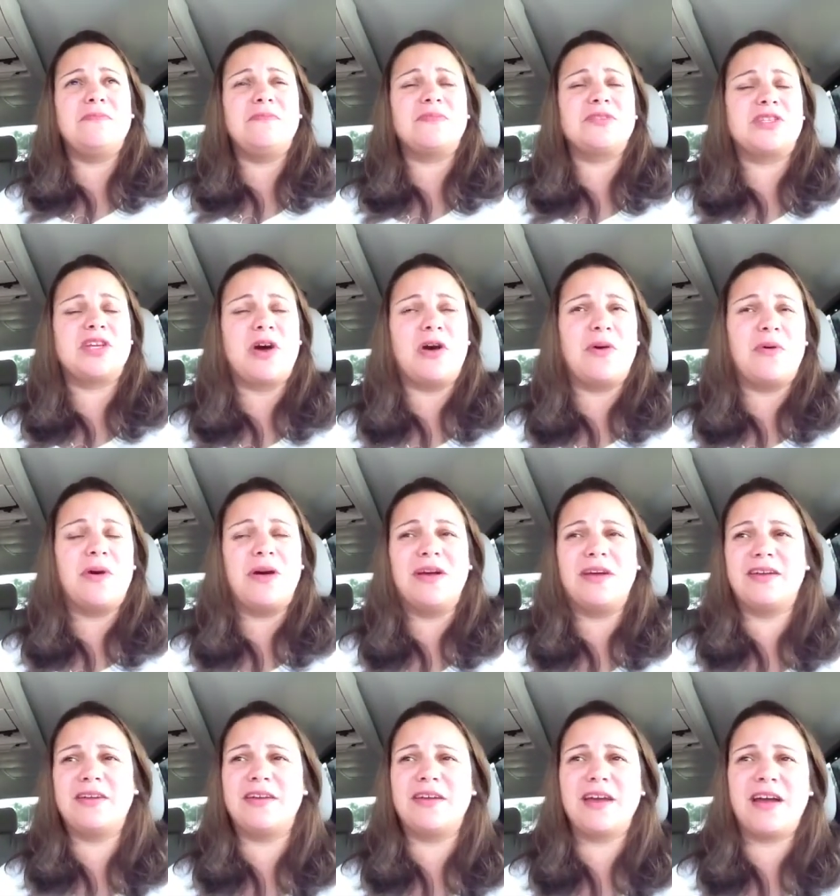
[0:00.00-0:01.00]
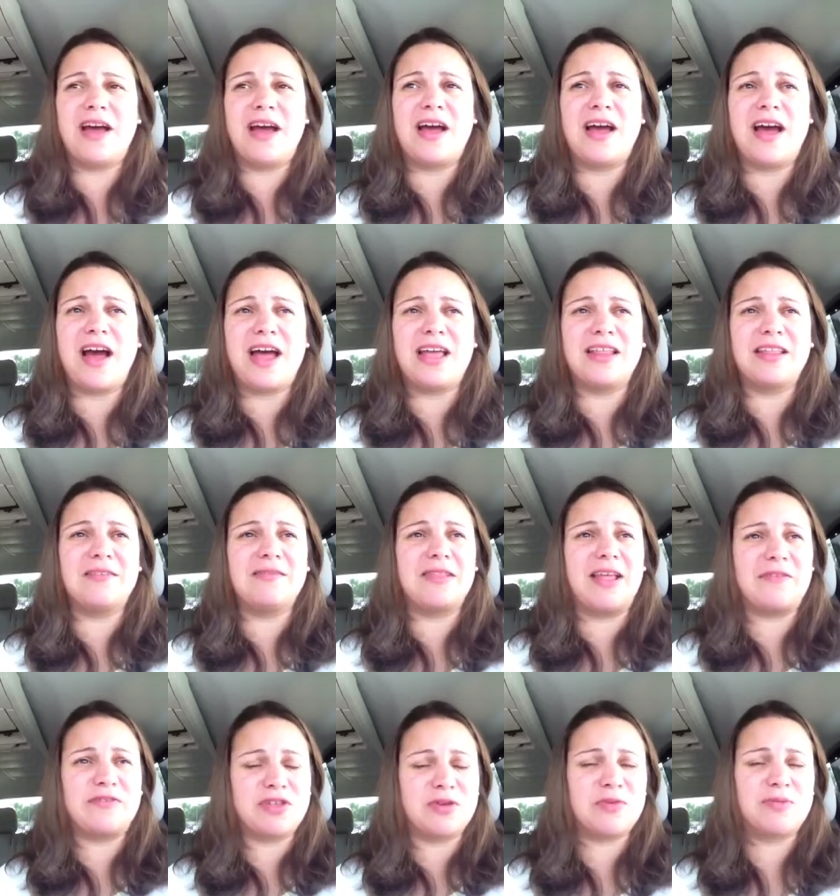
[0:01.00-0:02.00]
So I
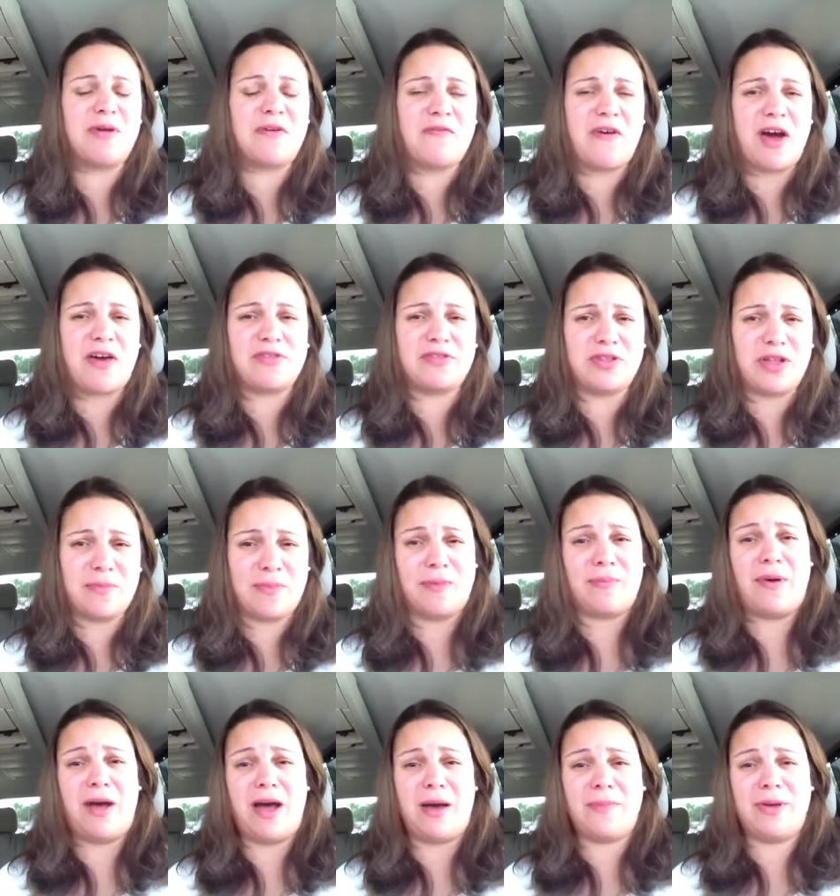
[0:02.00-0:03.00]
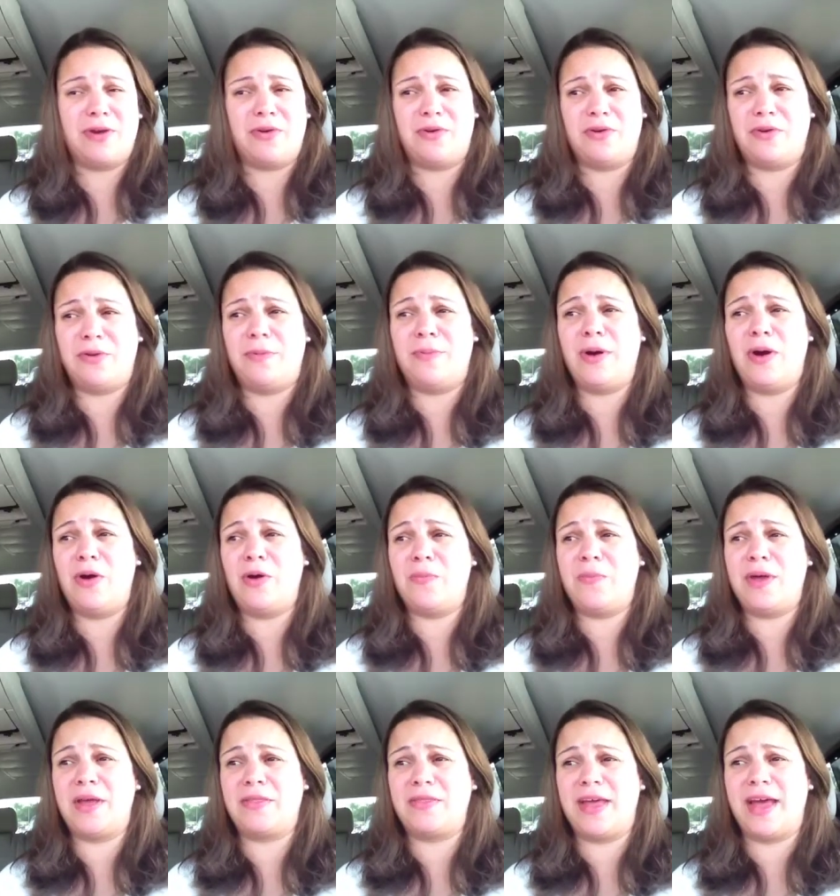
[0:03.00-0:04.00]
left her with my father-in-law and my mom at home,
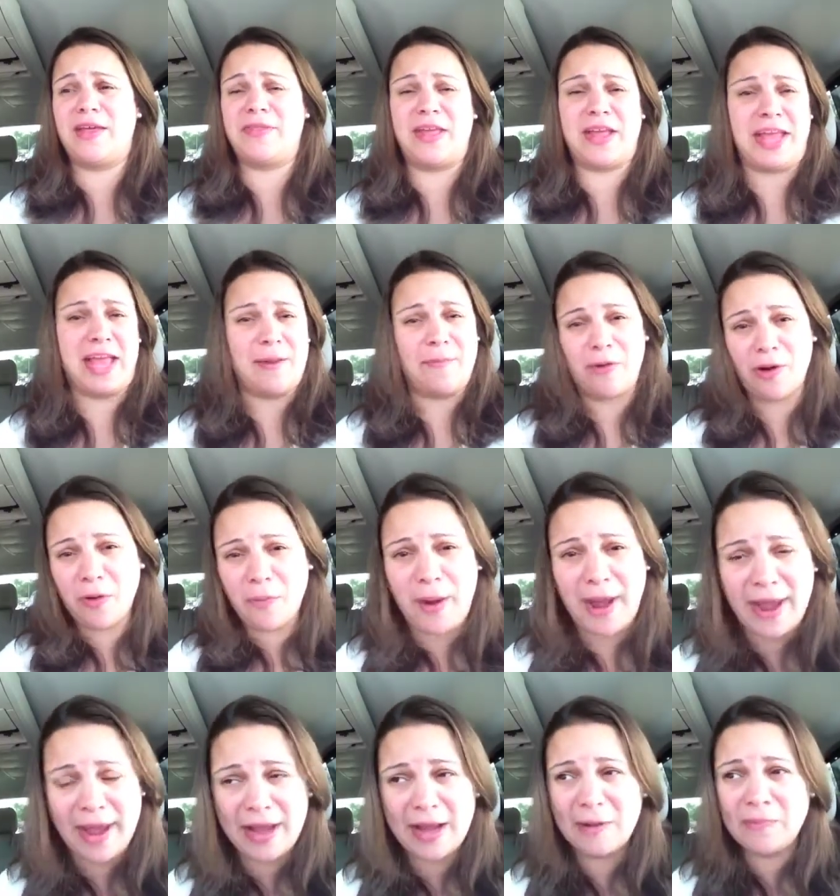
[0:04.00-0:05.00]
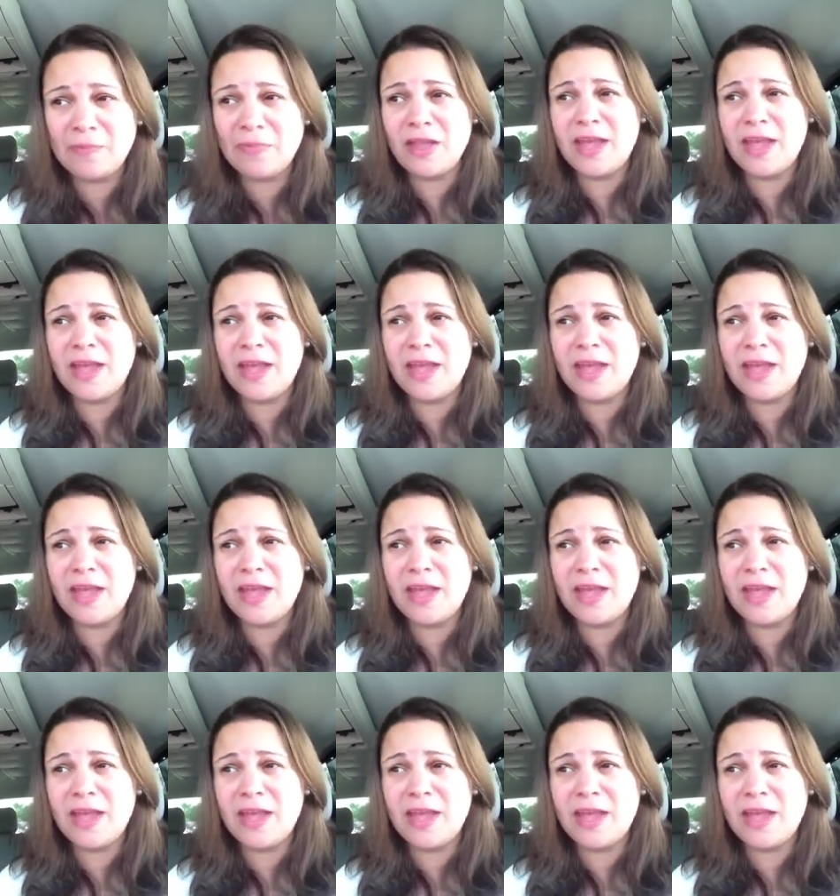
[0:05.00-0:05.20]
hoping that they keep her awake